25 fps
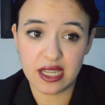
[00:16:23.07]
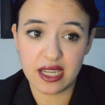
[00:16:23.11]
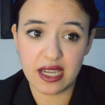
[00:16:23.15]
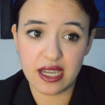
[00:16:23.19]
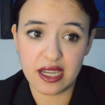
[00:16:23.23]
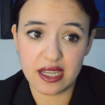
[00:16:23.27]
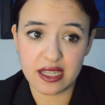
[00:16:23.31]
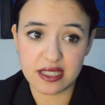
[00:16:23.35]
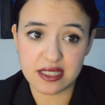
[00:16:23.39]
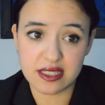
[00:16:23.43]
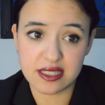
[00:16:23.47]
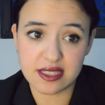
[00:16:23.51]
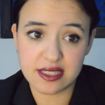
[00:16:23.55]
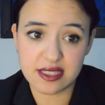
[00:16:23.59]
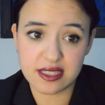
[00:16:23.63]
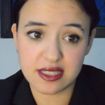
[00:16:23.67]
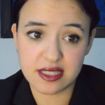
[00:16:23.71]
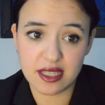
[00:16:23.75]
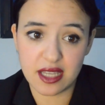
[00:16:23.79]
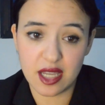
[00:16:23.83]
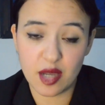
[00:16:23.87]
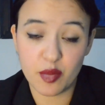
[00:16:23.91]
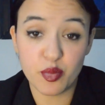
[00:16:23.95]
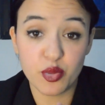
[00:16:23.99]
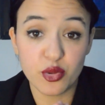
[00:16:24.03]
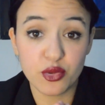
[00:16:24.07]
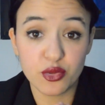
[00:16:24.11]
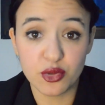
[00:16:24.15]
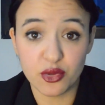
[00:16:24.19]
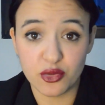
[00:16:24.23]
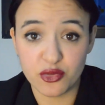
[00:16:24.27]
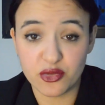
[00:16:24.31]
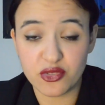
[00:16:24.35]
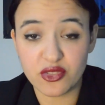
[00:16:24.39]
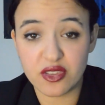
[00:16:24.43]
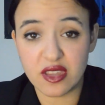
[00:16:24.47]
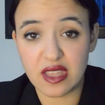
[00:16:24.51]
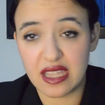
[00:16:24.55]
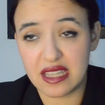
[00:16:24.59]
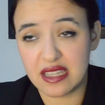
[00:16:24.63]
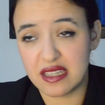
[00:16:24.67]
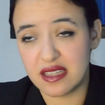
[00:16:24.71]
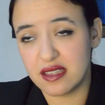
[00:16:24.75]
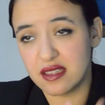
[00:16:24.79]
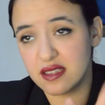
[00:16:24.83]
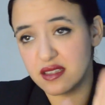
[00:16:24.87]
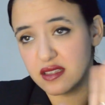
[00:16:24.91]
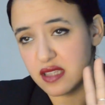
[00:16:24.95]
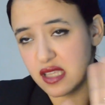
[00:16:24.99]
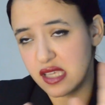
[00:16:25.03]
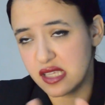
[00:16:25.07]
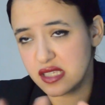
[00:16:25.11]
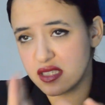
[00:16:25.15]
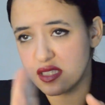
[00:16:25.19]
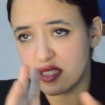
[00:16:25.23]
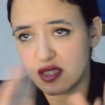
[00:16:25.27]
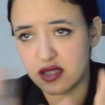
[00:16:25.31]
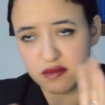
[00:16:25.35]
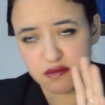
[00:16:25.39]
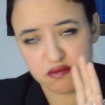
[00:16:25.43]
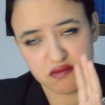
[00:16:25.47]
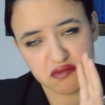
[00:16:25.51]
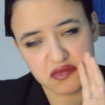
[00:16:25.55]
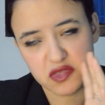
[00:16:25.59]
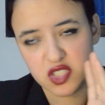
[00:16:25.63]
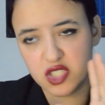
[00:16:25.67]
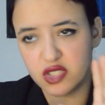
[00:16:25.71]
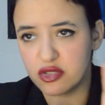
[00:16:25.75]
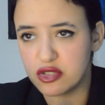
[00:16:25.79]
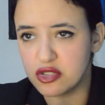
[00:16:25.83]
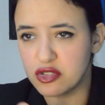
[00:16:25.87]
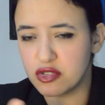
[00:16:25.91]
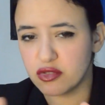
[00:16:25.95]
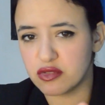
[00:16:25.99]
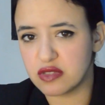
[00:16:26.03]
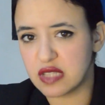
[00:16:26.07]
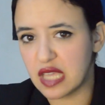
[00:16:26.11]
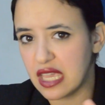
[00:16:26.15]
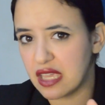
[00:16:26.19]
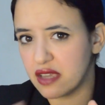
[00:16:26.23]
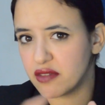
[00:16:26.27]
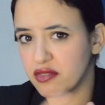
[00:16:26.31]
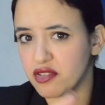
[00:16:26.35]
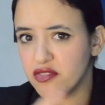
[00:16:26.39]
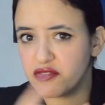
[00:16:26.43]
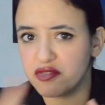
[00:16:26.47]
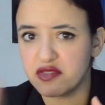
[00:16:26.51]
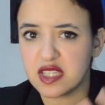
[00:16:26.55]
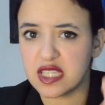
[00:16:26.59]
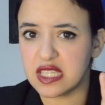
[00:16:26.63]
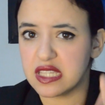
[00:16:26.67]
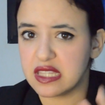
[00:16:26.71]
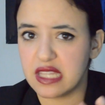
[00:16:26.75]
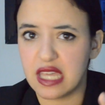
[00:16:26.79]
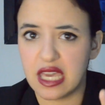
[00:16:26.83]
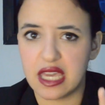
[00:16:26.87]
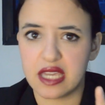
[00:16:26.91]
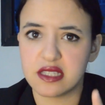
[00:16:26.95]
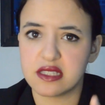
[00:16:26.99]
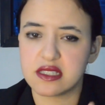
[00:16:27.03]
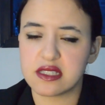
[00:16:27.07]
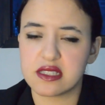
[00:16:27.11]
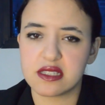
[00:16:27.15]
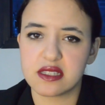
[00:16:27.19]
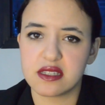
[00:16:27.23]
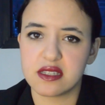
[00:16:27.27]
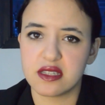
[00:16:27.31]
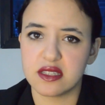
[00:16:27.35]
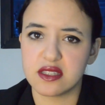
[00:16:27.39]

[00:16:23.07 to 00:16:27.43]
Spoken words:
as approved, and this used to take 15 days.